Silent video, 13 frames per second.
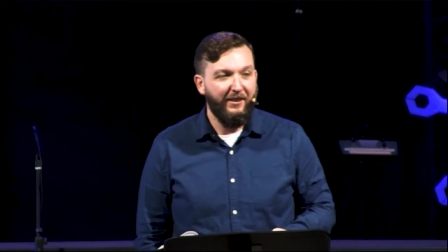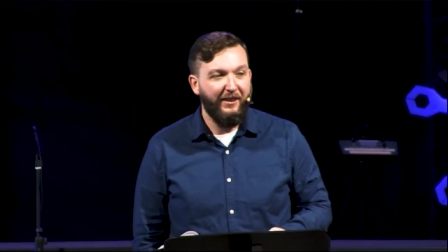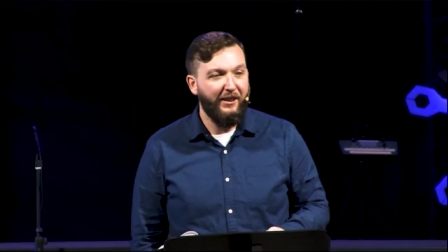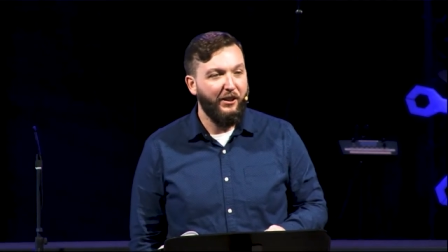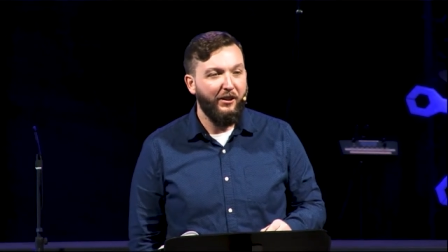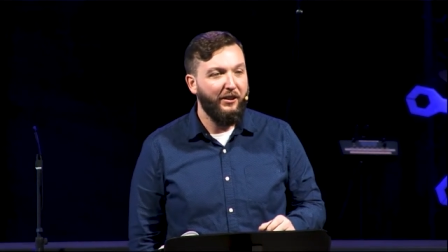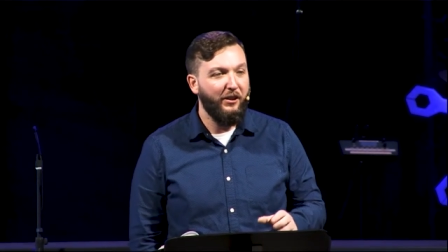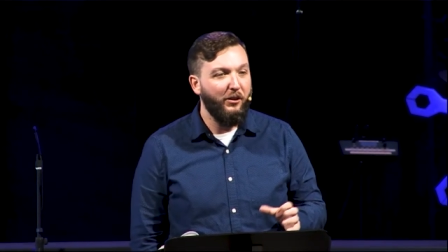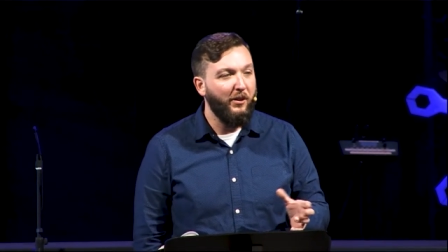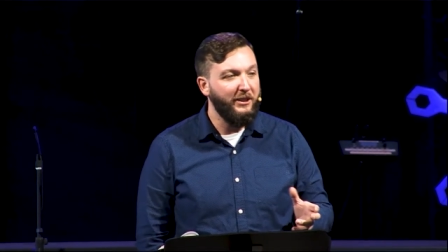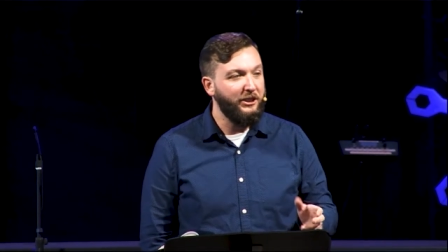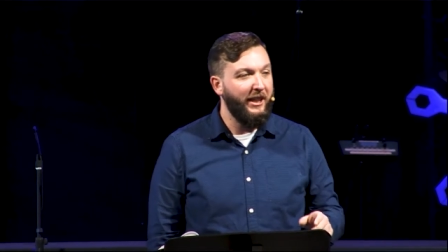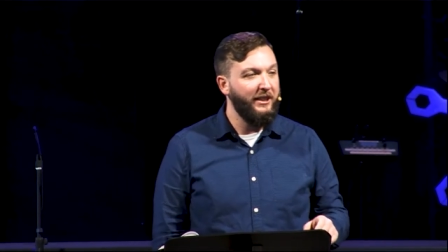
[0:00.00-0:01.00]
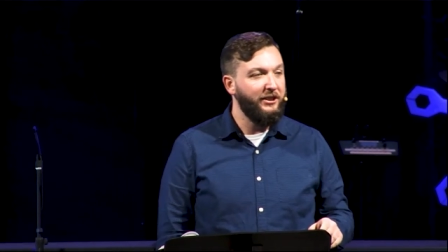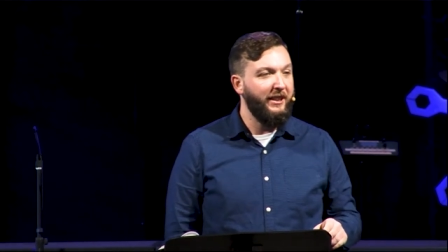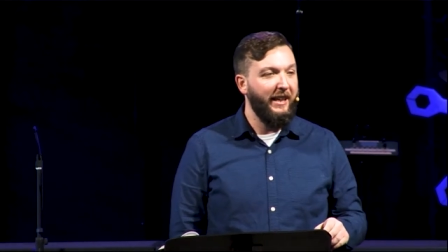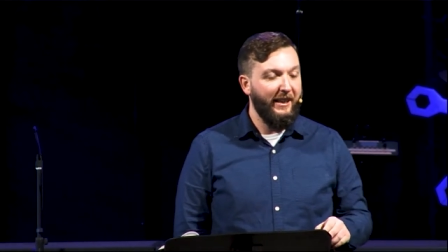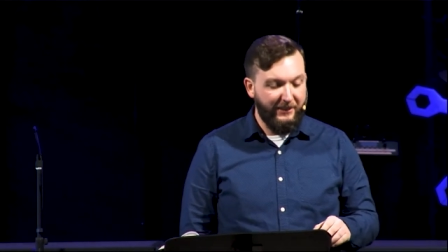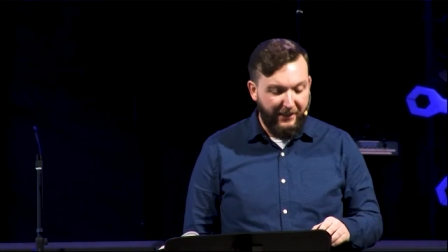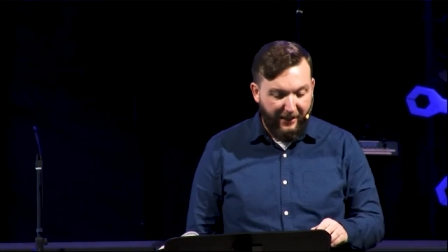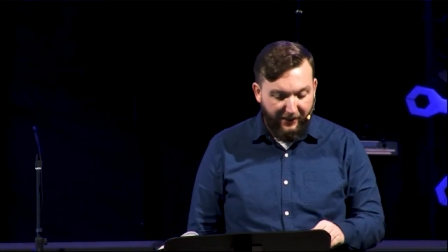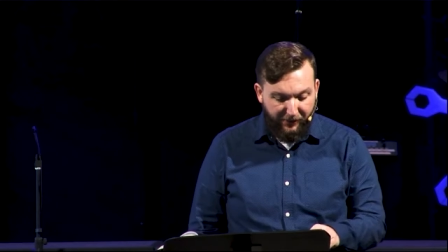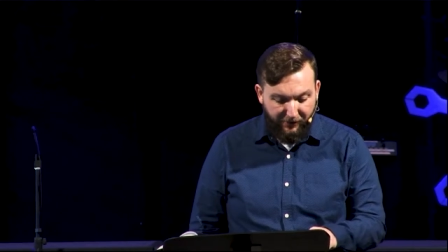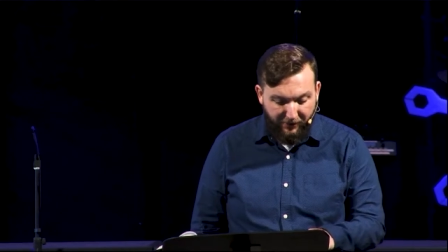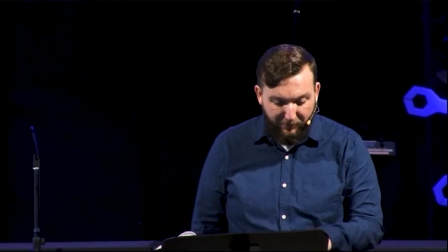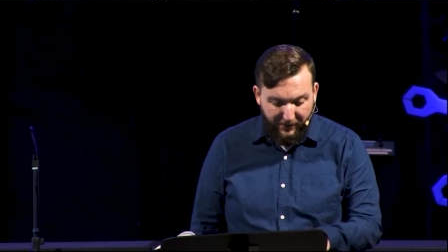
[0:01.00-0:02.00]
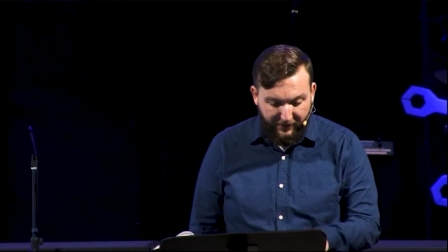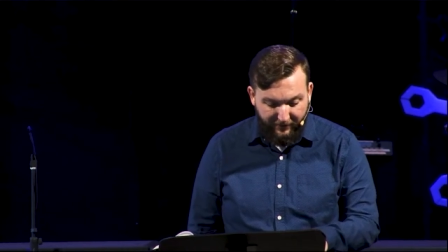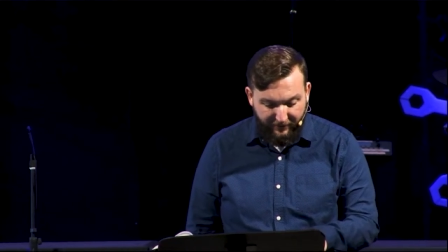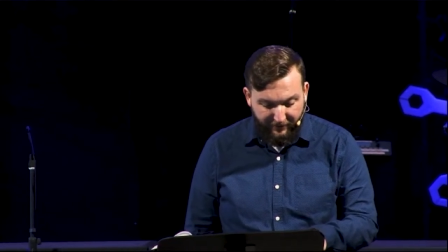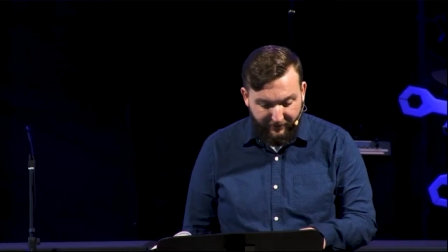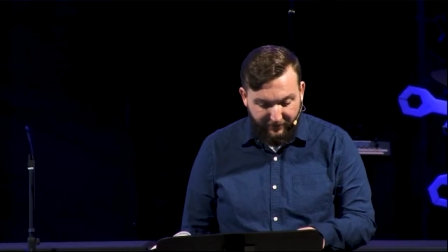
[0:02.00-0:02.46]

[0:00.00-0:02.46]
Do you know what changed the anxiety around money?